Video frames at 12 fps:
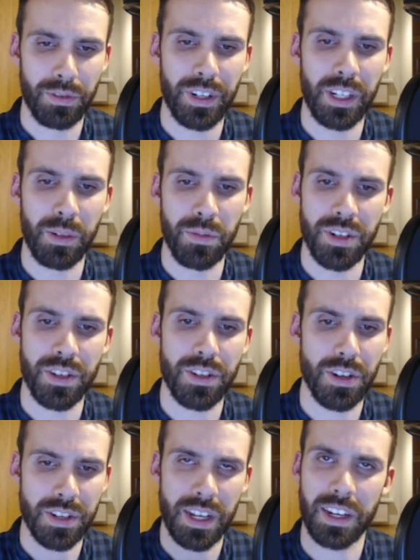films,
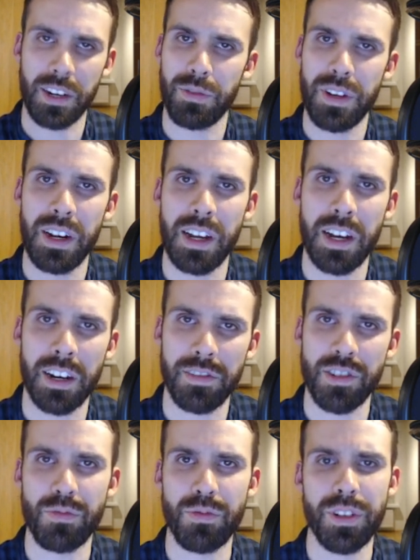just like a real
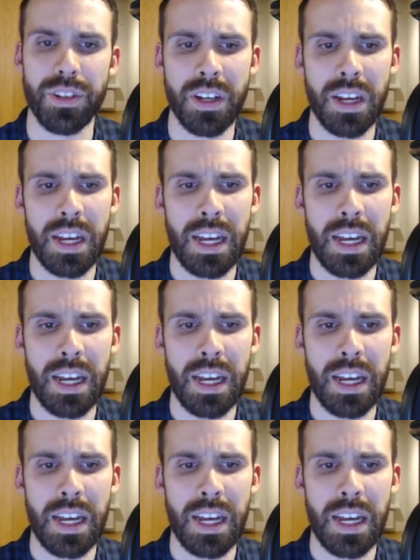actress would.